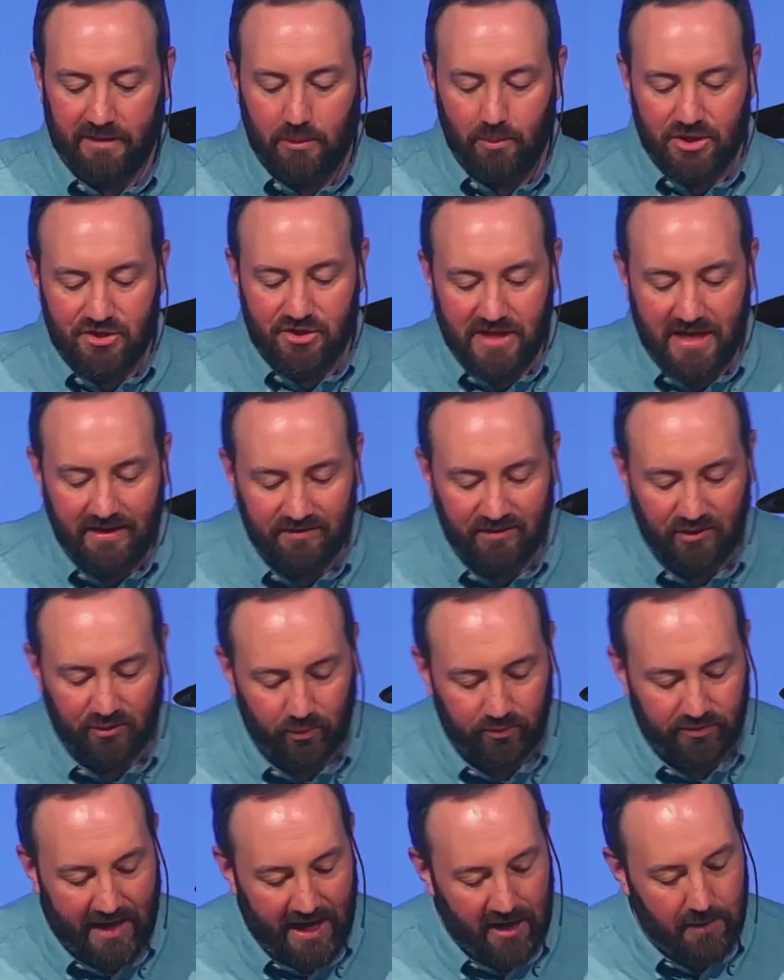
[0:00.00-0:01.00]
See, when
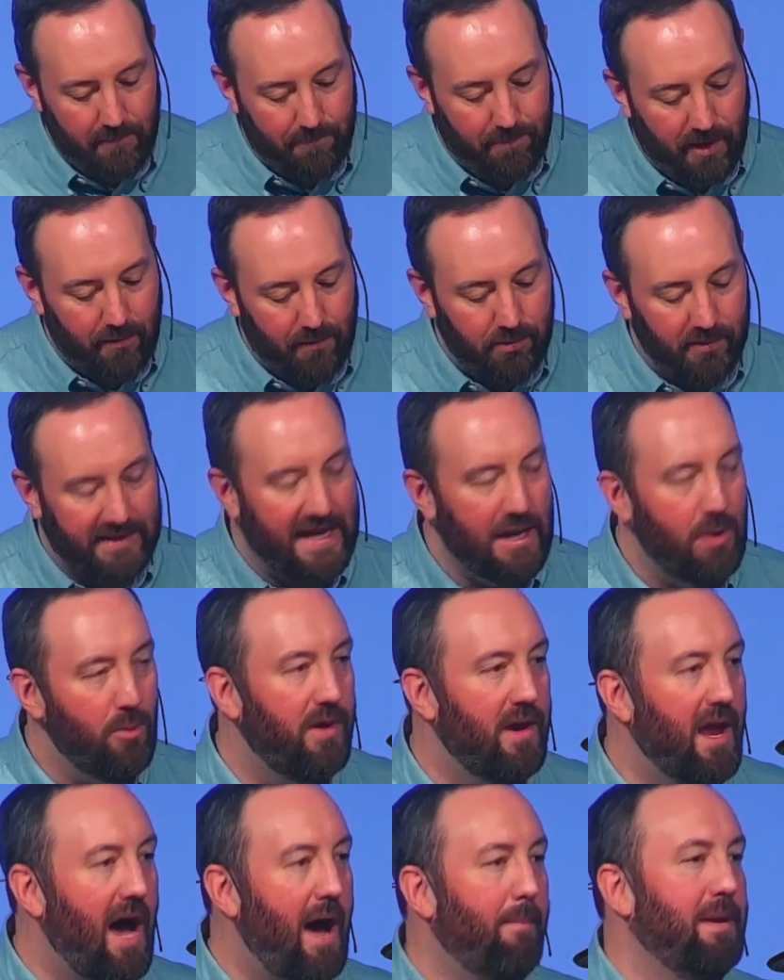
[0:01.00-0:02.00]
Jesus was out in public, he
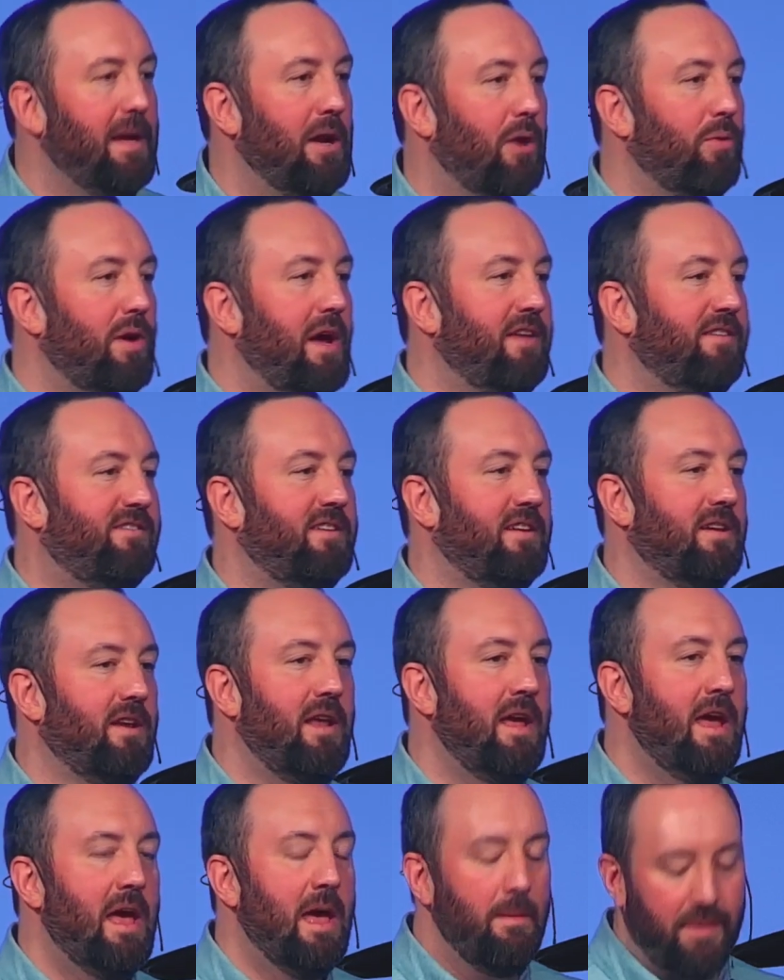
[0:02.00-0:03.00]
would not be
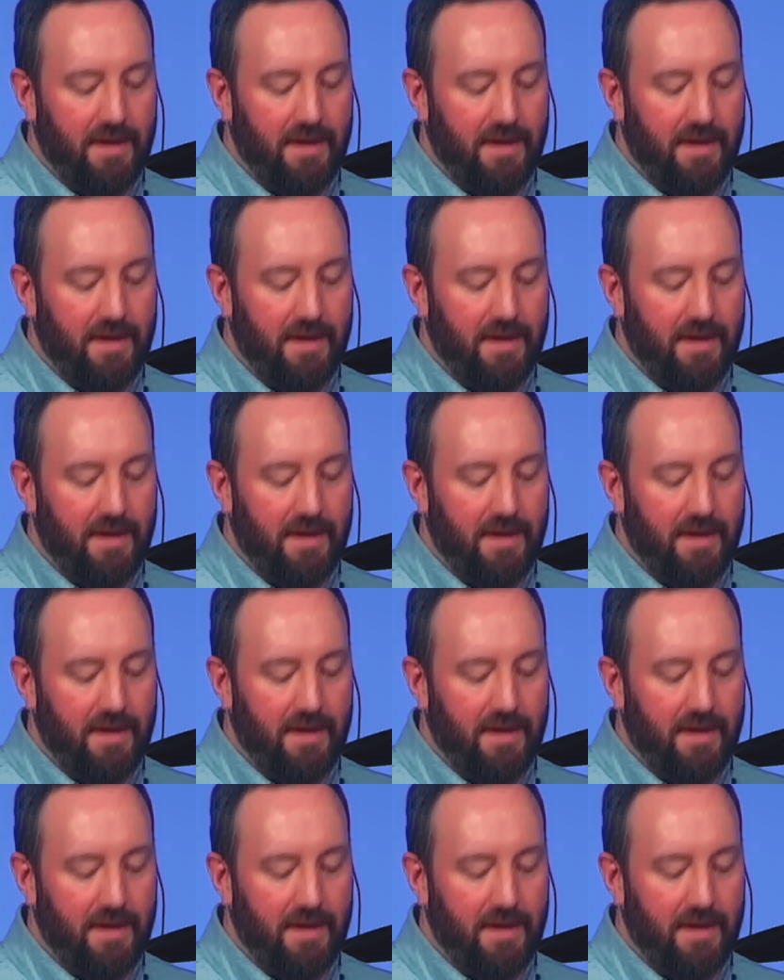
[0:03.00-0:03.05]
arrested